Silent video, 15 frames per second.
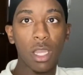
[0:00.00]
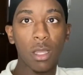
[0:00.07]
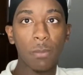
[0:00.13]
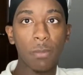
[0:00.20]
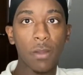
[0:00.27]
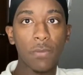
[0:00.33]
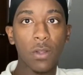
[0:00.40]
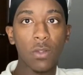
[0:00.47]

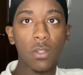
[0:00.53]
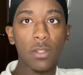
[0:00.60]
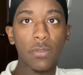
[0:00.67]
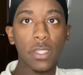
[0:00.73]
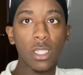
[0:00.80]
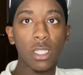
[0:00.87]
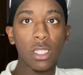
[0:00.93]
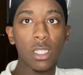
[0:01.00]
My phone's
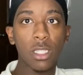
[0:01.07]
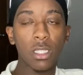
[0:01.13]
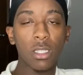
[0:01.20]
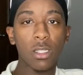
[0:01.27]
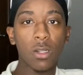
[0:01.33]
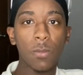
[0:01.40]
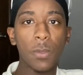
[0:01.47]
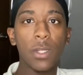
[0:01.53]
ringing.
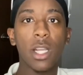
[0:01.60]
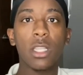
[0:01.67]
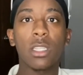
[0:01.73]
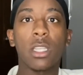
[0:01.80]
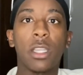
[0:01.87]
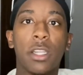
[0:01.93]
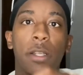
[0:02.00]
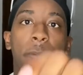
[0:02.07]
Hope you guys can hear